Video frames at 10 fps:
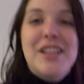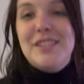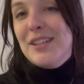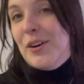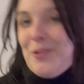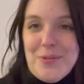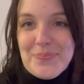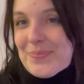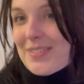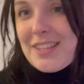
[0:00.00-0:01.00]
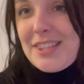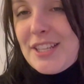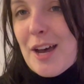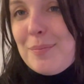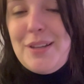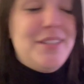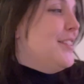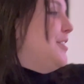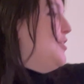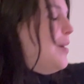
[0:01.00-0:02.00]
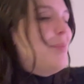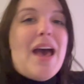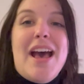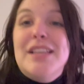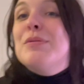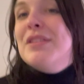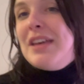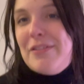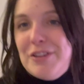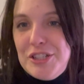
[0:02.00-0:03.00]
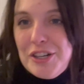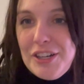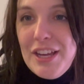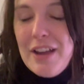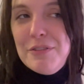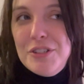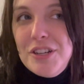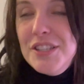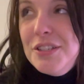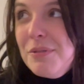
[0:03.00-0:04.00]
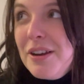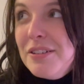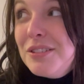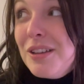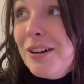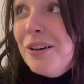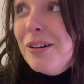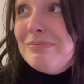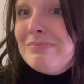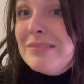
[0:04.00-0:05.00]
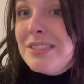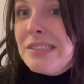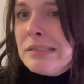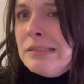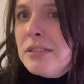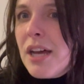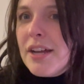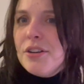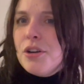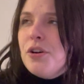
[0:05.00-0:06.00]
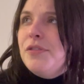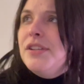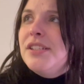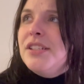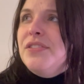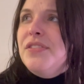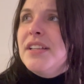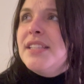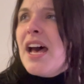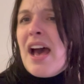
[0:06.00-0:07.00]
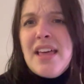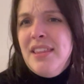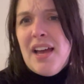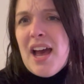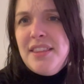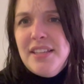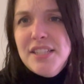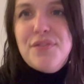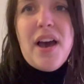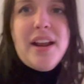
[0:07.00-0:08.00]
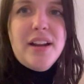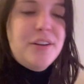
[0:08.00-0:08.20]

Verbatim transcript: So the top button doesn't do up, as with every shirt he ever tries to wear. So I don't know if he's gonna fix that. I think I think it's fine.